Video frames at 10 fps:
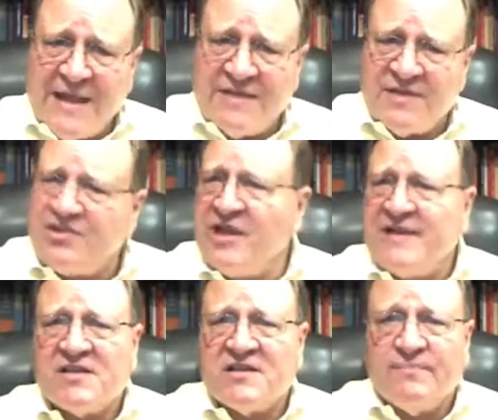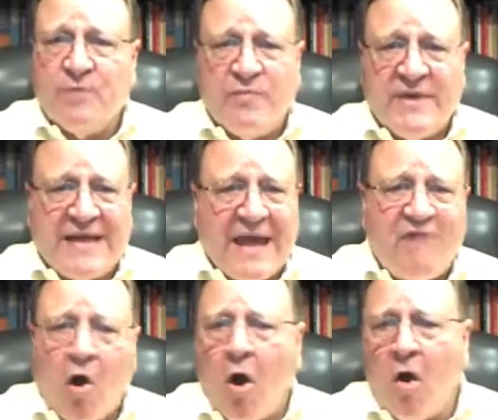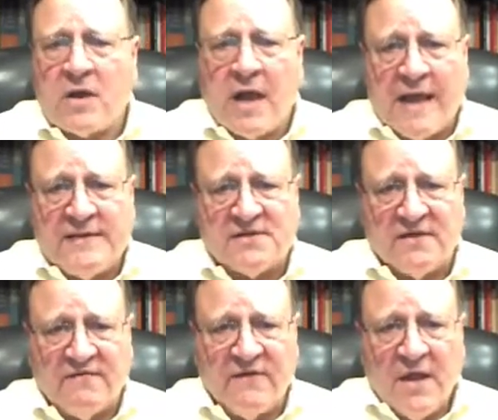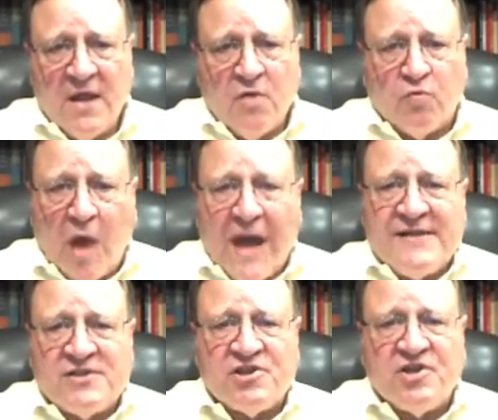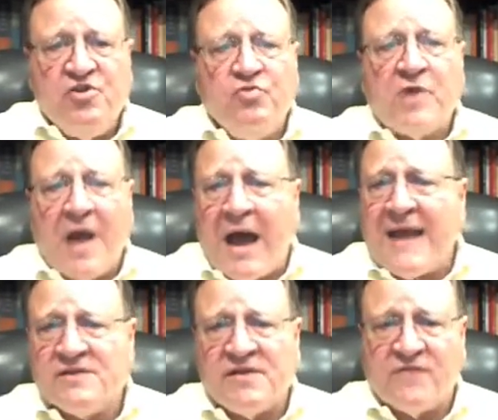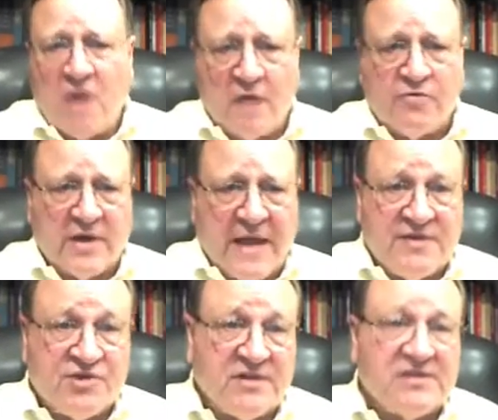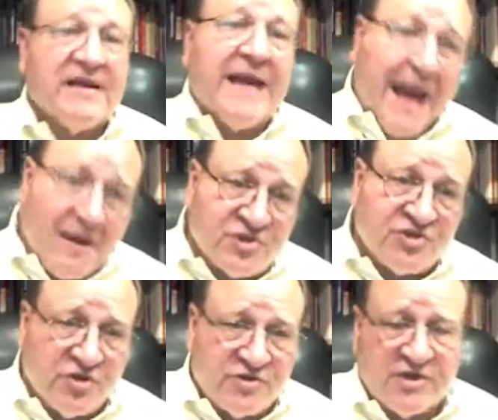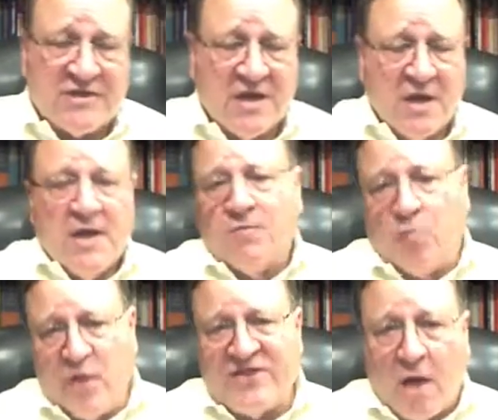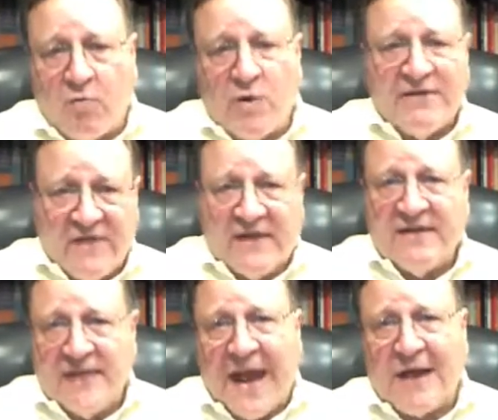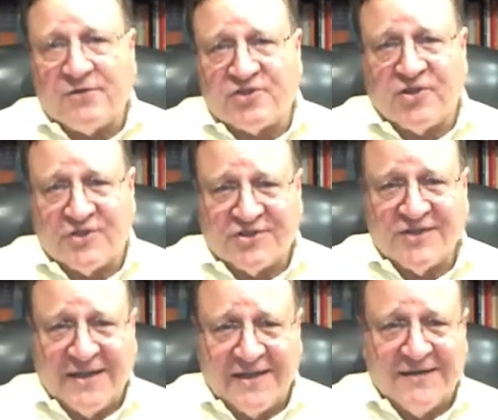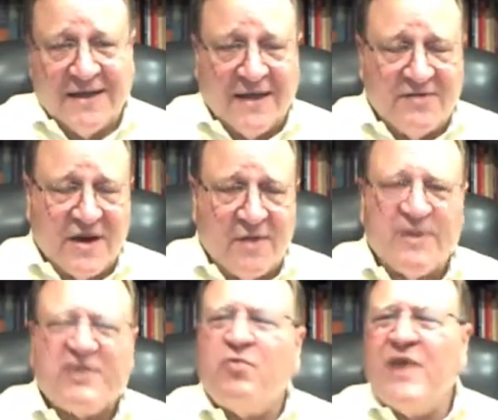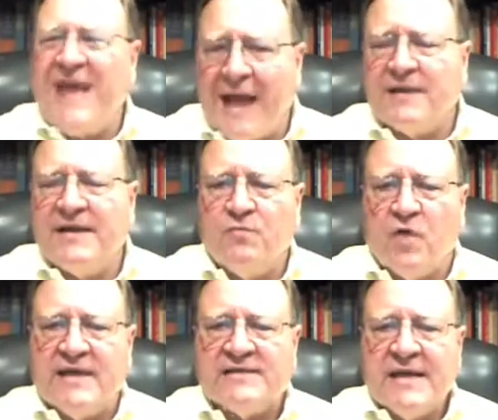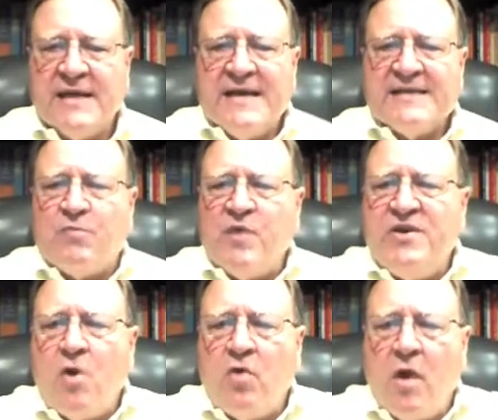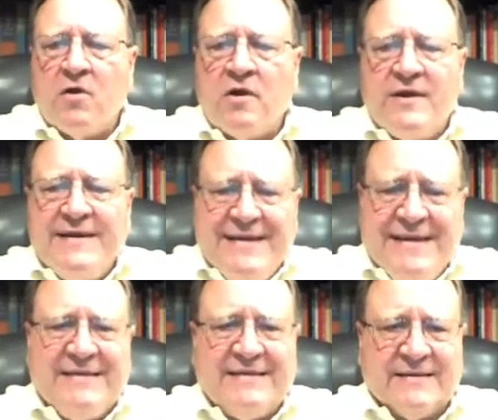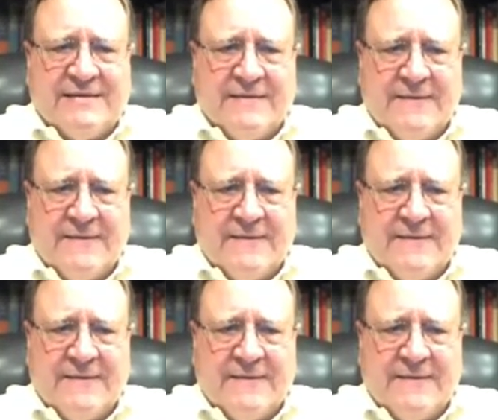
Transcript: And the Jesus movement gave all kinds of rise to new kinds of congregations and house churches. We thought we invented the house church in there, but the reality was that we no longer needed